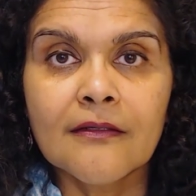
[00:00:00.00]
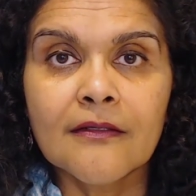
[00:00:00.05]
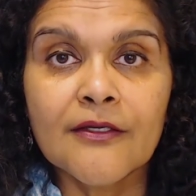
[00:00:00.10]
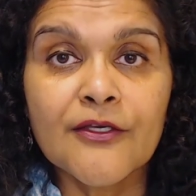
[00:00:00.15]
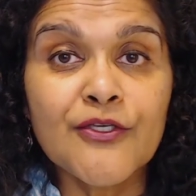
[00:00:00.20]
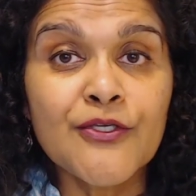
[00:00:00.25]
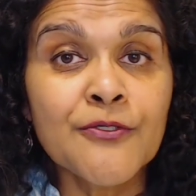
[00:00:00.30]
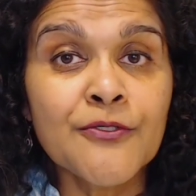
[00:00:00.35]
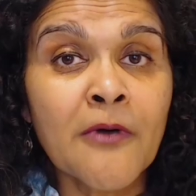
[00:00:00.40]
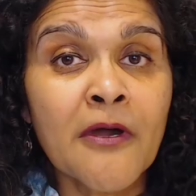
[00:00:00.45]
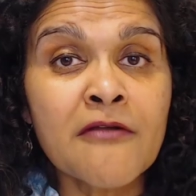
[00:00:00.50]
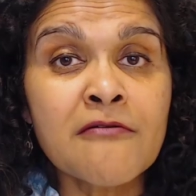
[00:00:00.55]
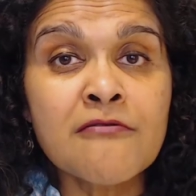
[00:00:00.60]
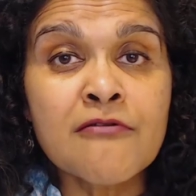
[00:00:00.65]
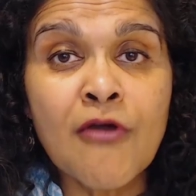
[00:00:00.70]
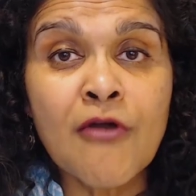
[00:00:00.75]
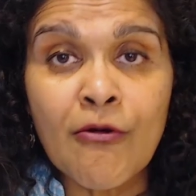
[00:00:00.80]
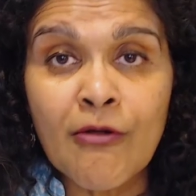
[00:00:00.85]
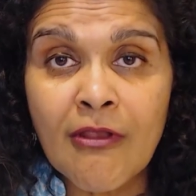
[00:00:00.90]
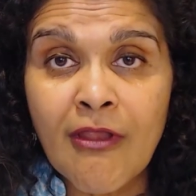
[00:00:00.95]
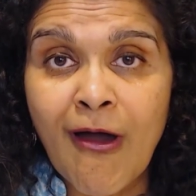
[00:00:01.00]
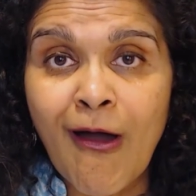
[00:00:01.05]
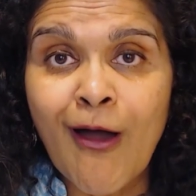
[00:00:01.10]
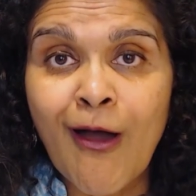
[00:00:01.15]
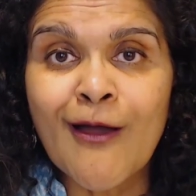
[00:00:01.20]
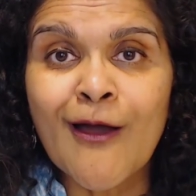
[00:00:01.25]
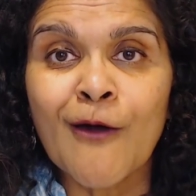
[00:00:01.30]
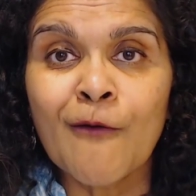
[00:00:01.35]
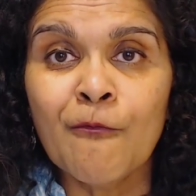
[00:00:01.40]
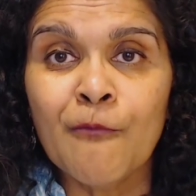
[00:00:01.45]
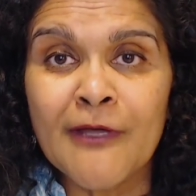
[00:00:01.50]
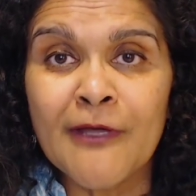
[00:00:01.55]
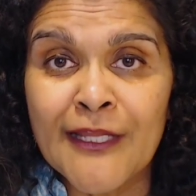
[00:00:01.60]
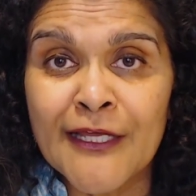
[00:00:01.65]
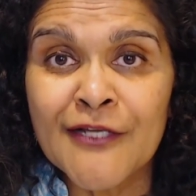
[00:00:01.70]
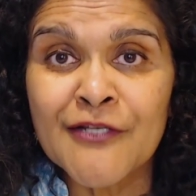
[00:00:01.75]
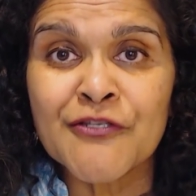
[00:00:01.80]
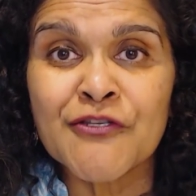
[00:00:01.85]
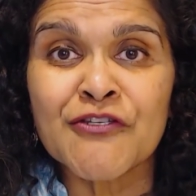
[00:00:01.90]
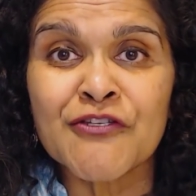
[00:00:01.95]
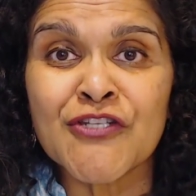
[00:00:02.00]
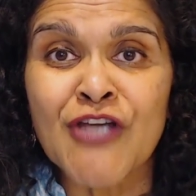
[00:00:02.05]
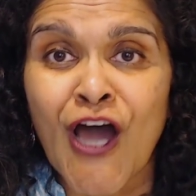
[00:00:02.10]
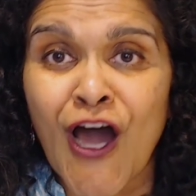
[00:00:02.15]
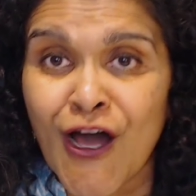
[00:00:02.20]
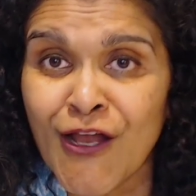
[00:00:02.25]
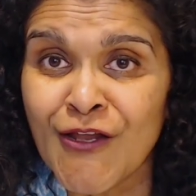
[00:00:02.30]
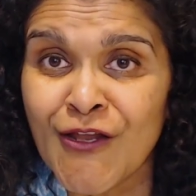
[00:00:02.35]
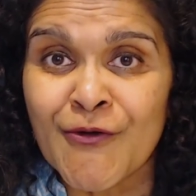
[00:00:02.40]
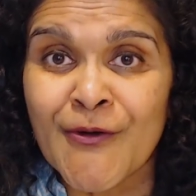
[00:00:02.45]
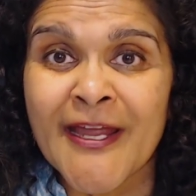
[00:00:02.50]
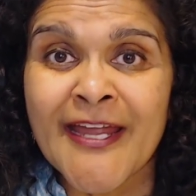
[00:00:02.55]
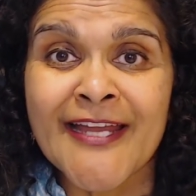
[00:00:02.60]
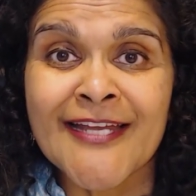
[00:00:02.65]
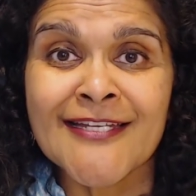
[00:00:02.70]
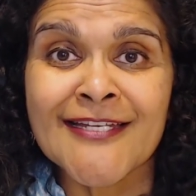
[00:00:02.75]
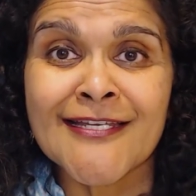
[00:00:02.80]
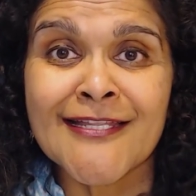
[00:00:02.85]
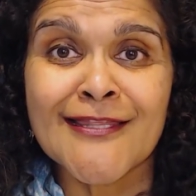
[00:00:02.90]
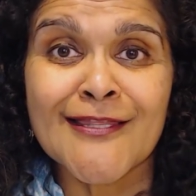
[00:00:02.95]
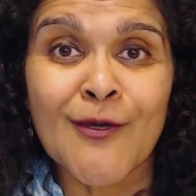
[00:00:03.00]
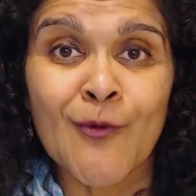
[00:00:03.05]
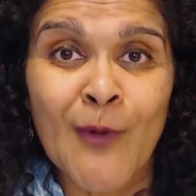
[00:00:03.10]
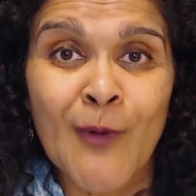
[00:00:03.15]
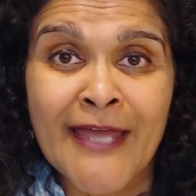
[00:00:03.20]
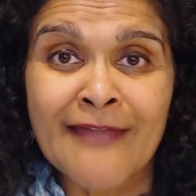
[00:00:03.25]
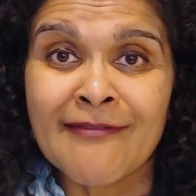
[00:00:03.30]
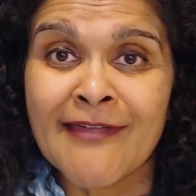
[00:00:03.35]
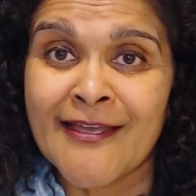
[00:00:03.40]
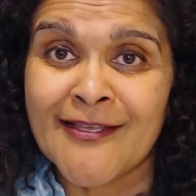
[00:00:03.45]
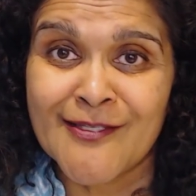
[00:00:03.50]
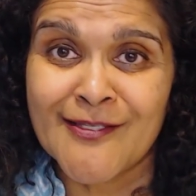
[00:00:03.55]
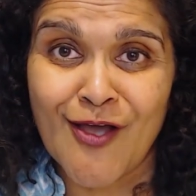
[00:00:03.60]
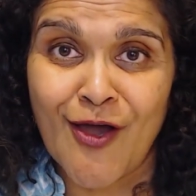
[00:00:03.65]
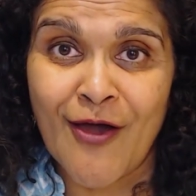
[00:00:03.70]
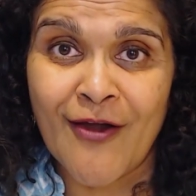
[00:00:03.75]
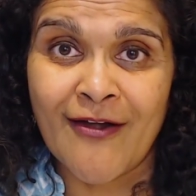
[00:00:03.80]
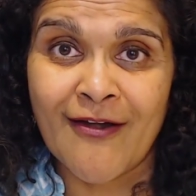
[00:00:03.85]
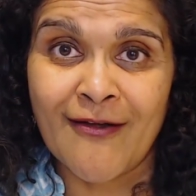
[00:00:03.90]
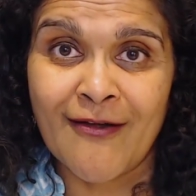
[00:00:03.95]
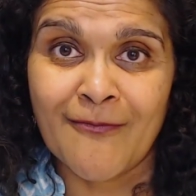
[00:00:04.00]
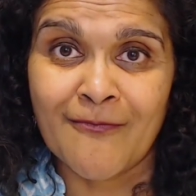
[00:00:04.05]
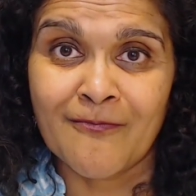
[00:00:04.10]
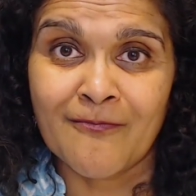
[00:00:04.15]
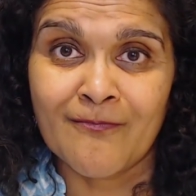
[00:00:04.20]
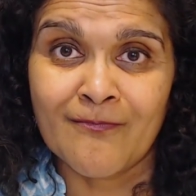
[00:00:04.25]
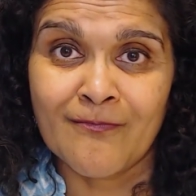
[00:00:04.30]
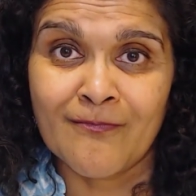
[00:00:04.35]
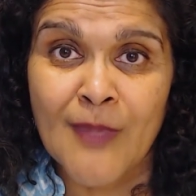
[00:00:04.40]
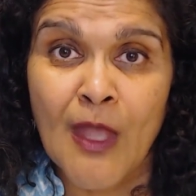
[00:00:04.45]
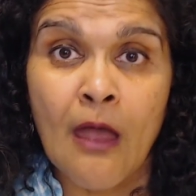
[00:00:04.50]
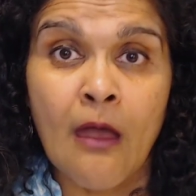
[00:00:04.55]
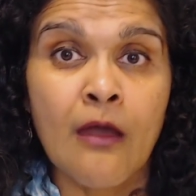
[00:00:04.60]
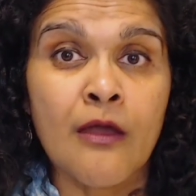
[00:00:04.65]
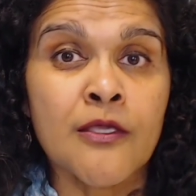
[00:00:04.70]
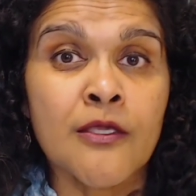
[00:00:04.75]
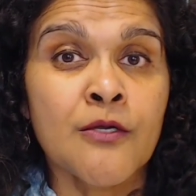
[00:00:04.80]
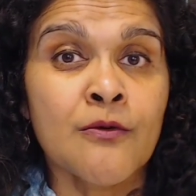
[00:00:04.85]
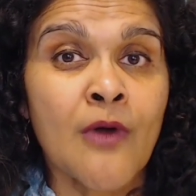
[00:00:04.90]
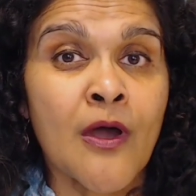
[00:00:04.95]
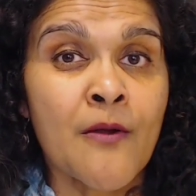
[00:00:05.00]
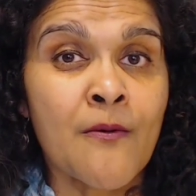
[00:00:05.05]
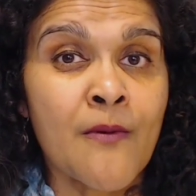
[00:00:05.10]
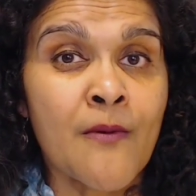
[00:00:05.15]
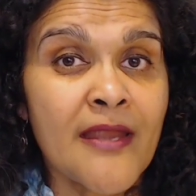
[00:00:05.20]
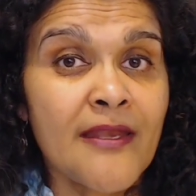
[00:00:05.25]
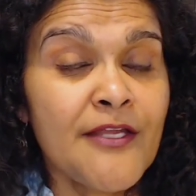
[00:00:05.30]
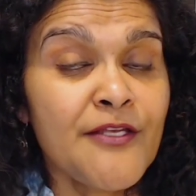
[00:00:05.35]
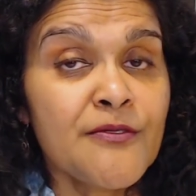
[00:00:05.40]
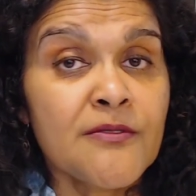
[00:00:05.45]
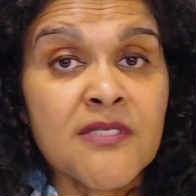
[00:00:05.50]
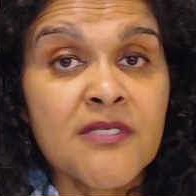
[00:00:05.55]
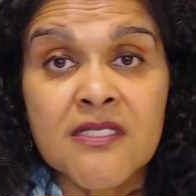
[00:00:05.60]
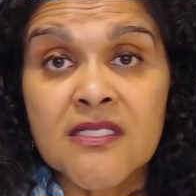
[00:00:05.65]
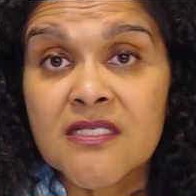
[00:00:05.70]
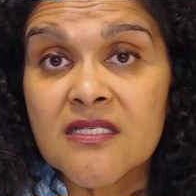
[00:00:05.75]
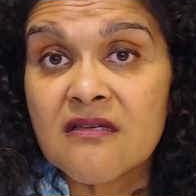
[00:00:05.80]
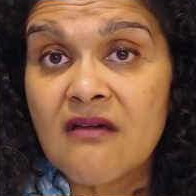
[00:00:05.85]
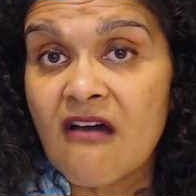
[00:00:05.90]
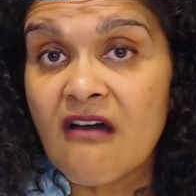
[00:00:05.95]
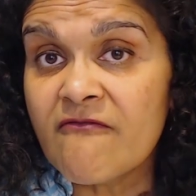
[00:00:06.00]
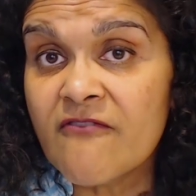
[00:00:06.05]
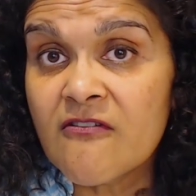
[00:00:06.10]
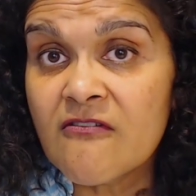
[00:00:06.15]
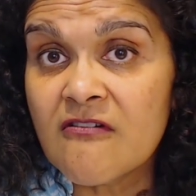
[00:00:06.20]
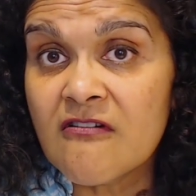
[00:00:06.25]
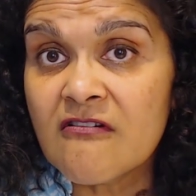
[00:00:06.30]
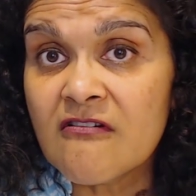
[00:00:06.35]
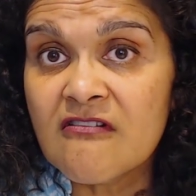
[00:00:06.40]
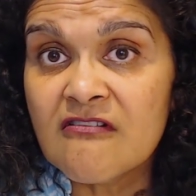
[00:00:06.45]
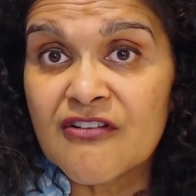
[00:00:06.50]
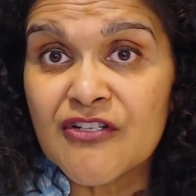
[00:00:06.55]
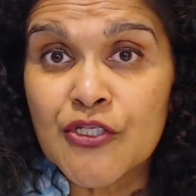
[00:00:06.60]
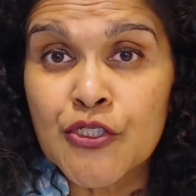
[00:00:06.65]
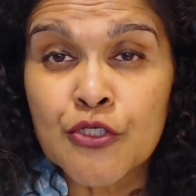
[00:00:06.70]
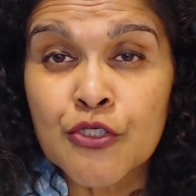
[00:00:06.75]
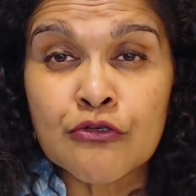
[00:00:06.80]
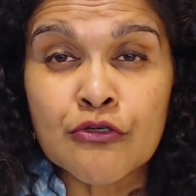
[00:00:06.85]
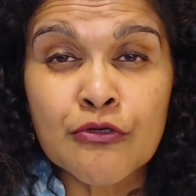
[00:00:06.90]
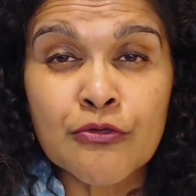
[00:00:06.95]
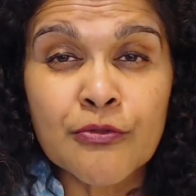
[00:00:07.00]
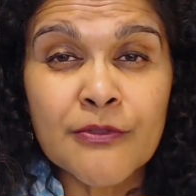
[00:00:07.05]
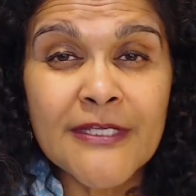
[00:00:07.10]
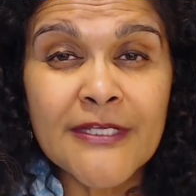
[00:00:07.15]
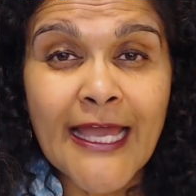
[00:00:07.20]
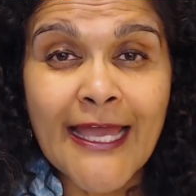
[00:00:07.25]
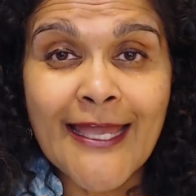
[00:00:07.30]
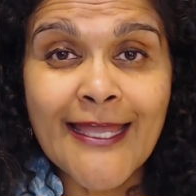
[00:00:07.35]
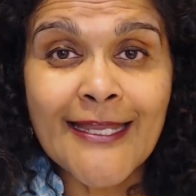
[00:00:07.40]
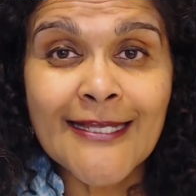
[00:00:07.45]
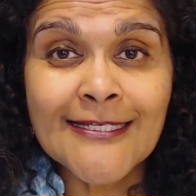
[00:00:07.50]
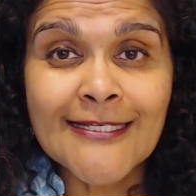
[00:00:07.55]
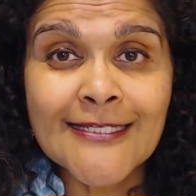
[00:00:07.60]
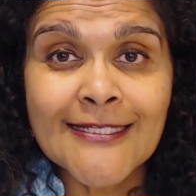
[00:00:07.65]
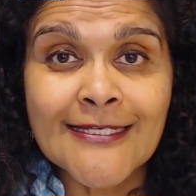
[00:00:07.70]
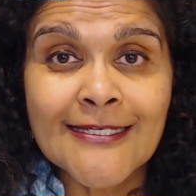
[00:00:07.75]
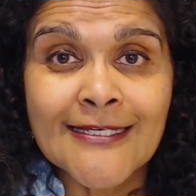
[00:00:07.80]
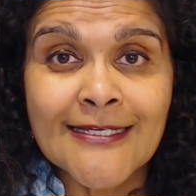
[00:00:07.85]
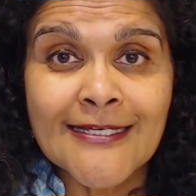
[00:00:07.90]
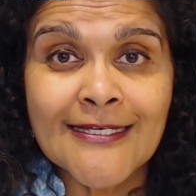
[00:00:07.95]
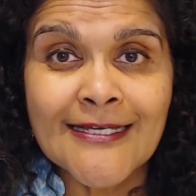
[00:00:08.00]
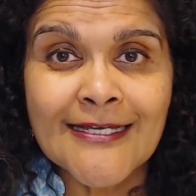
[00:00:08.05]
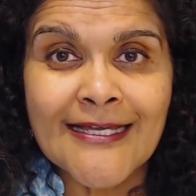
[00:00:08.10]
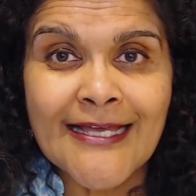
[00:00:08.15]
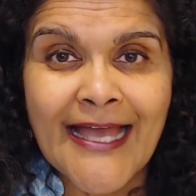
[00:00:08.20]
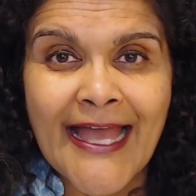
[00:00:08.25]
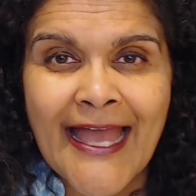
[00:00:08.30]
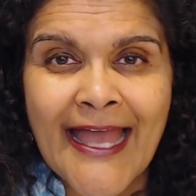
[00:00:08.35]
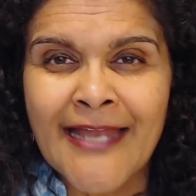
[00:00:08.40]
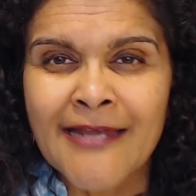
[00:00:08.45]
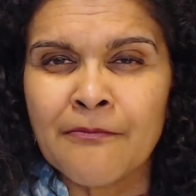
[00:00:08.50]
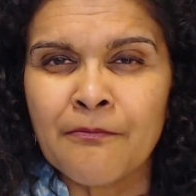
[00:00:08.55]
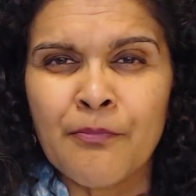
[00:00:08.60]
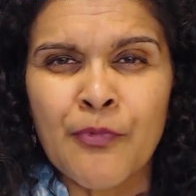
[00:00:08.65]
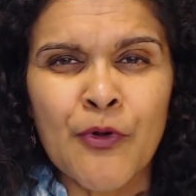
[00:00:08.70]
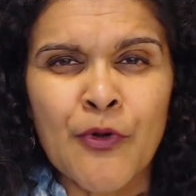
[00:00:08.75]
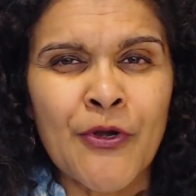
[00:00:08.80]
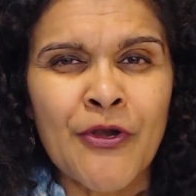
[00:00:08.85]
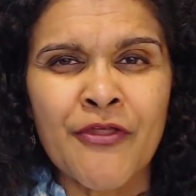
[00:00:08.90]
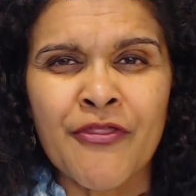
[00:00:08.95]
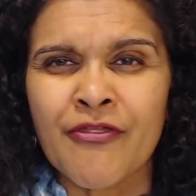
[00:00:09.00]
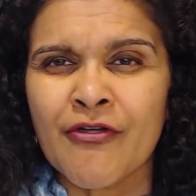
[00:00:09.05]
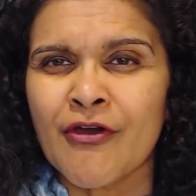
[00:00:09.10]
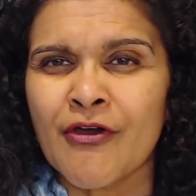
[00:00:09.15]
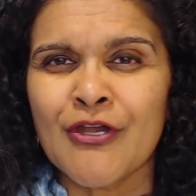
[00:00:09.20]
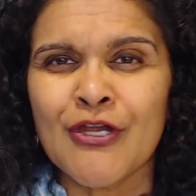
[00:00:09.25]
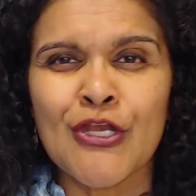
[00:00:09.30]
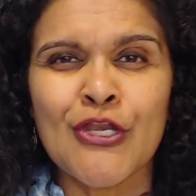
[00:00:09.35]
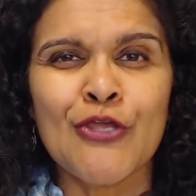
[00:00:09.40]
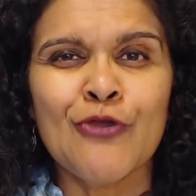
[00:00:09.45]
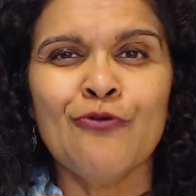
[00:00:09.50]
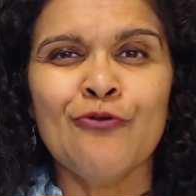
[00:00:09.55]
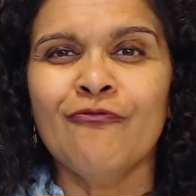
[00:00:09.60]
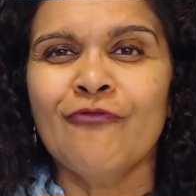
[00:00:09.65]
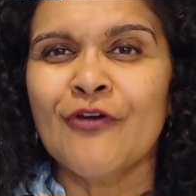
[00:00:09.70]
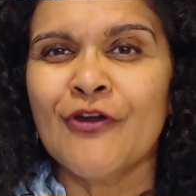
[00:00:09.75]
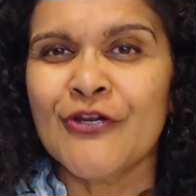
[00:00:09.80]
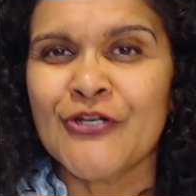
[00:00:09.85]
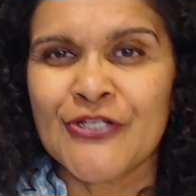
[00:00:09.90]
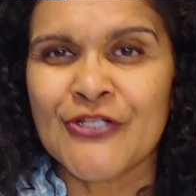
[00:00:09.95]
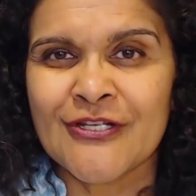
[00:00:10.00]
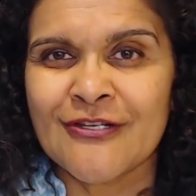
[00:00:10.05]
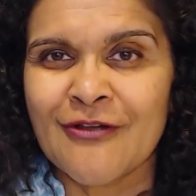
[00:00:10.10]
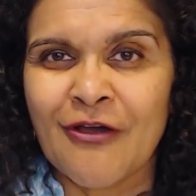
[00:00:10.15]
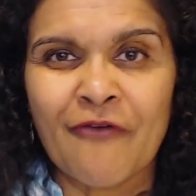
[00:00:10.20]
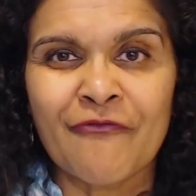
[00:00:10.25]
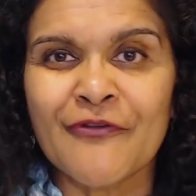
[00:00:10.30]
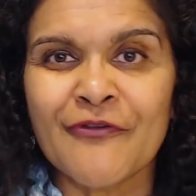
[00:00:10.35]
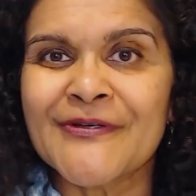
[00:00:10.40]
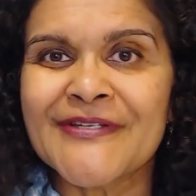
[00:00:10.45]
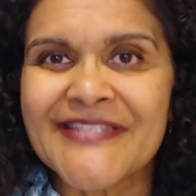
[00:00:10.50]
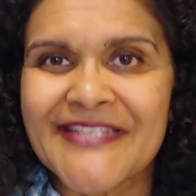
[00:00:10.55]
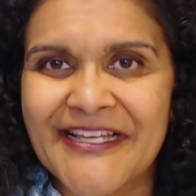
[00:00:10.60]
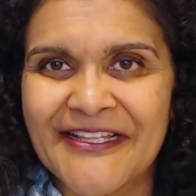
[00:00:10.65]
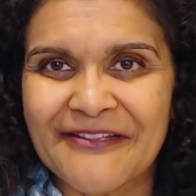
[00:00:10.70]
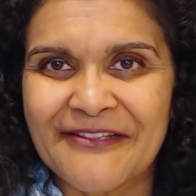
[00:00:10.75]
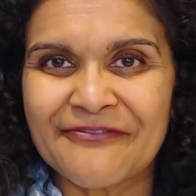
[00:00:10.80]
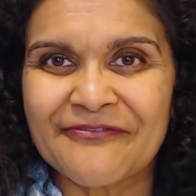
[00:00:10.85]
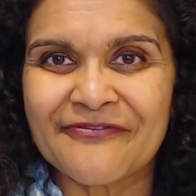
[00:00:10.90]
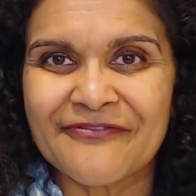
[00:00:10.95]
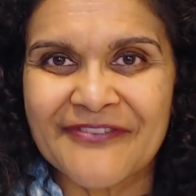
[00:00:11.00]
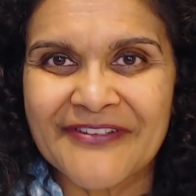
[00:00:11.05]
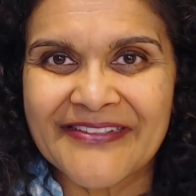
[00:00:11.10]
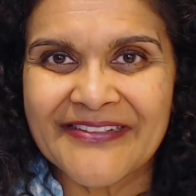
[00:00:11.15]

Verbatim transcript: You are no longer willing to tolerate the way things are. You are ready to discover, to create, and birth a new version of yourself.